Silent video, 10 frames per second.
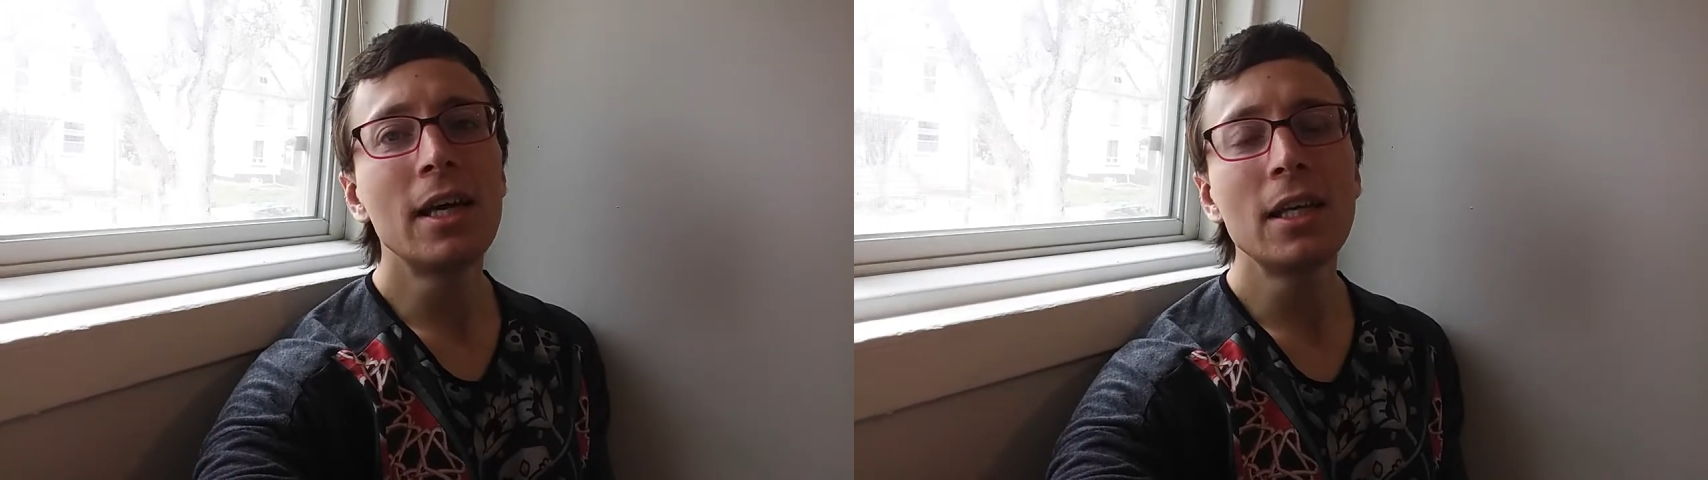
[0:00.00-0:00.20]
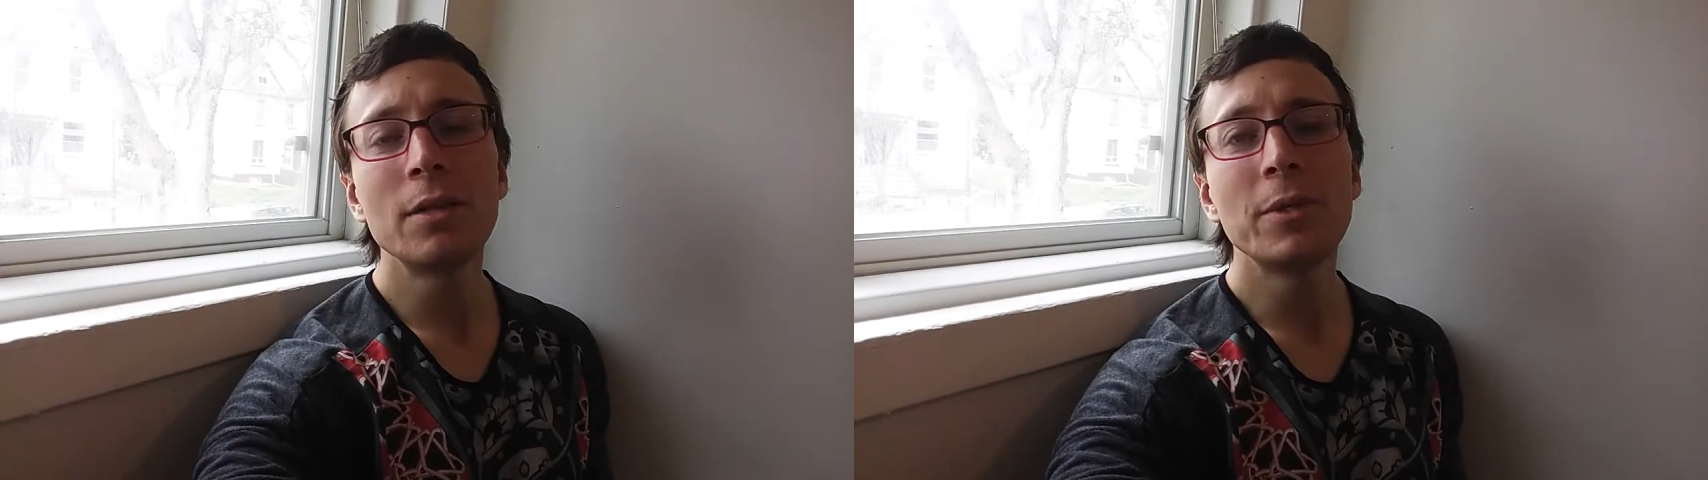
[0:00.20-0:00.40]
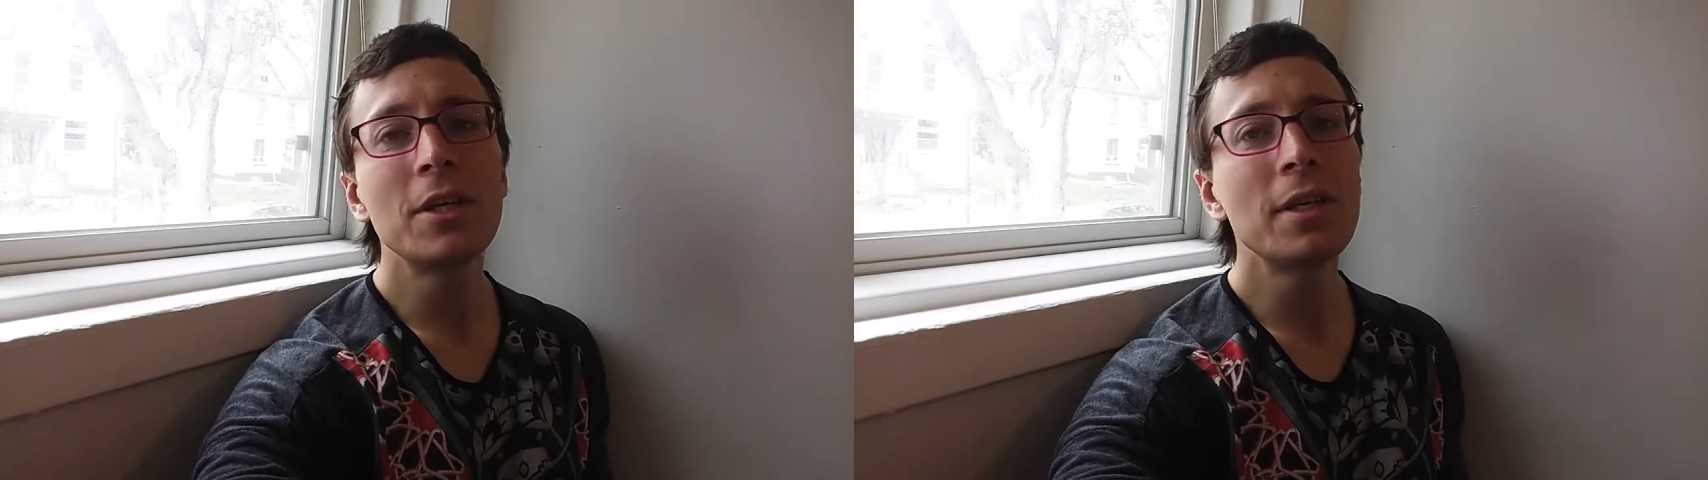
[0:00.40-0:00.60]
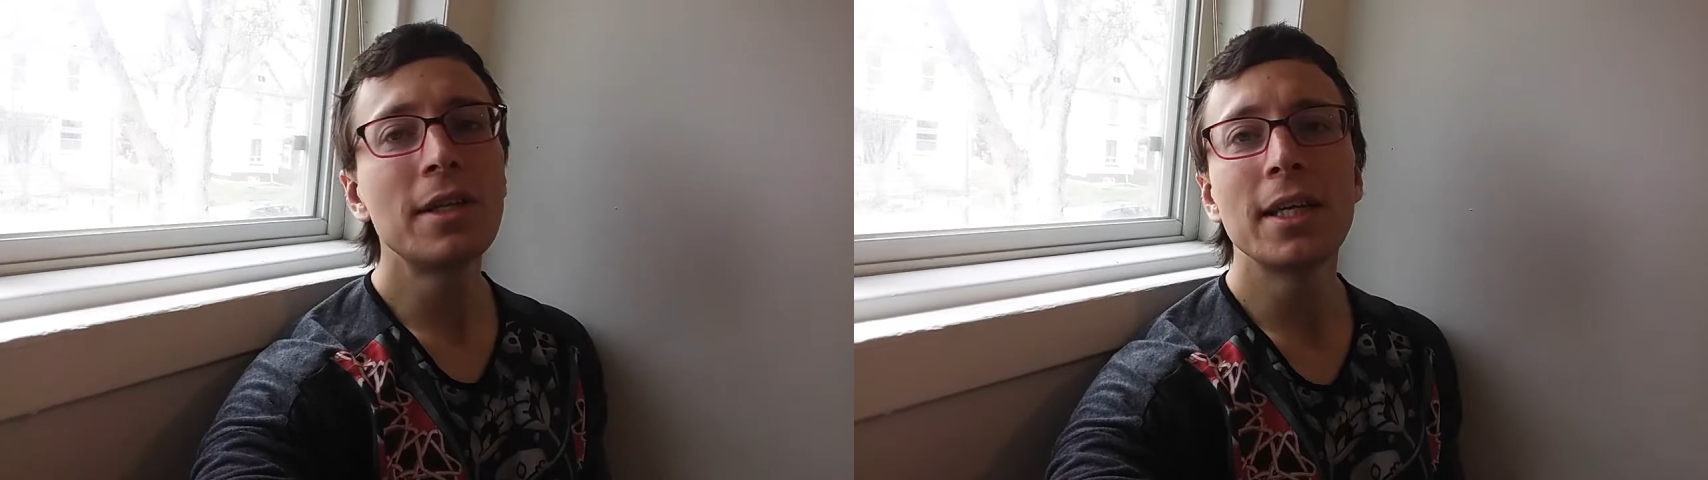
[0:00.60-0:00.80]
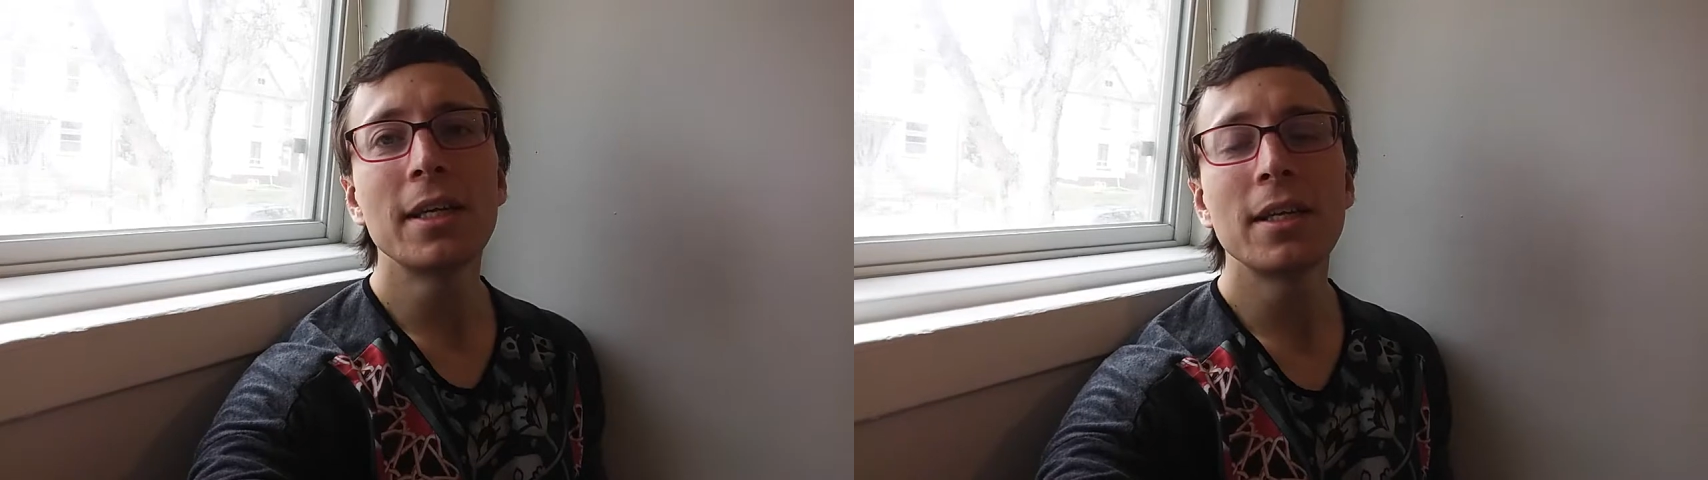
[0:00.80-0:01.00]
item you
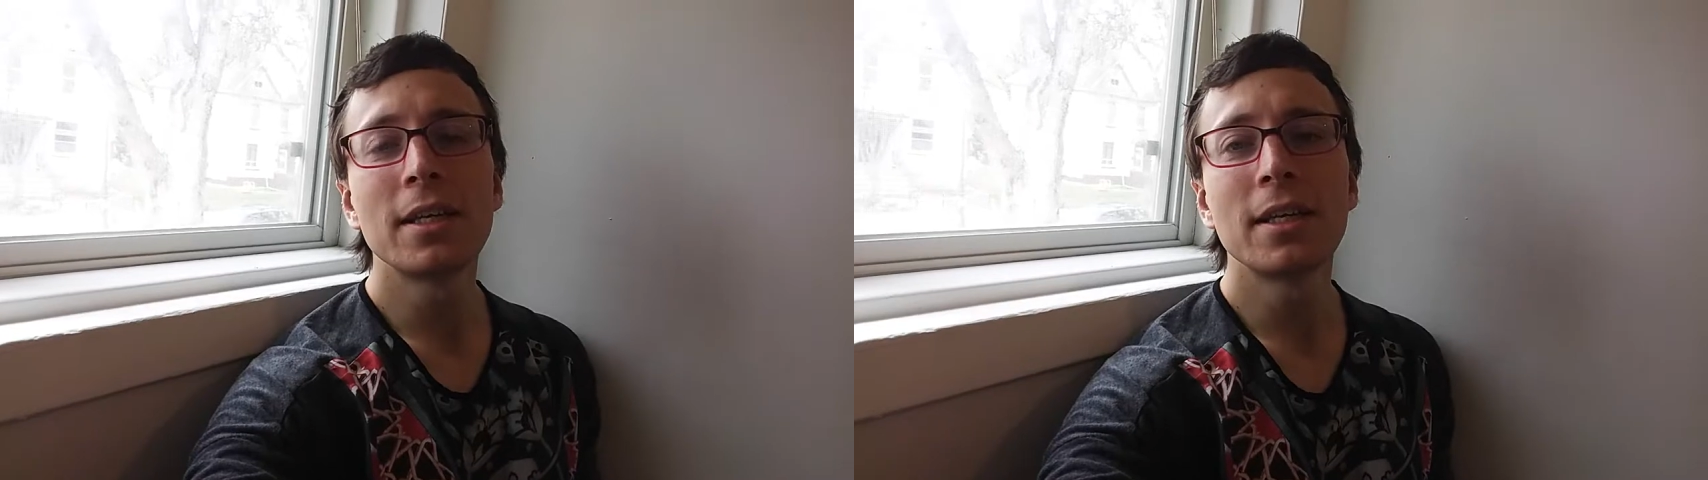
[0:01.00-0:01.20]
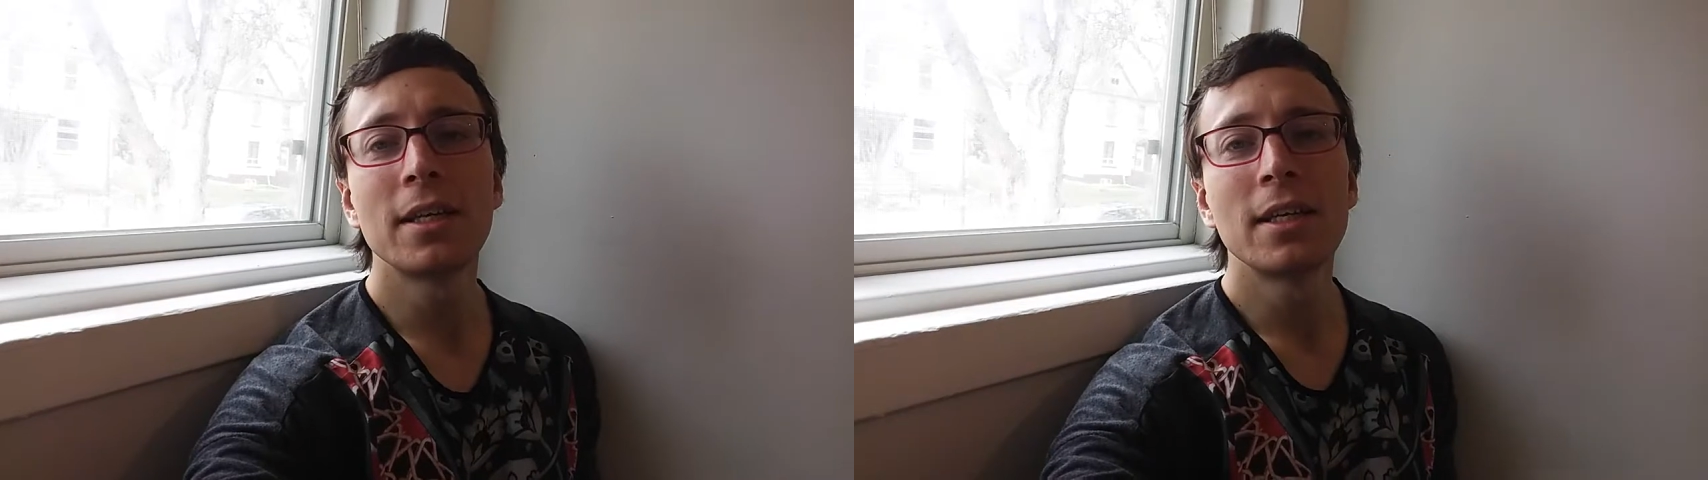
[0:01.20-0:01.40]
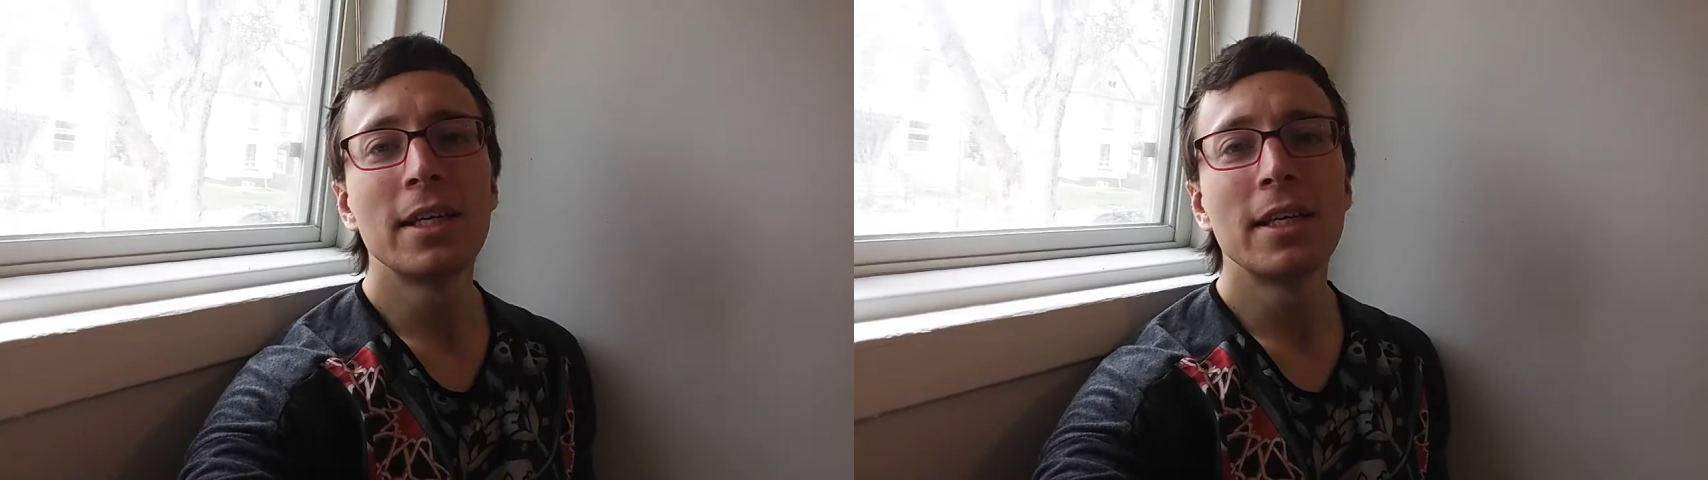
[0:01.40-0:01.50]
can think.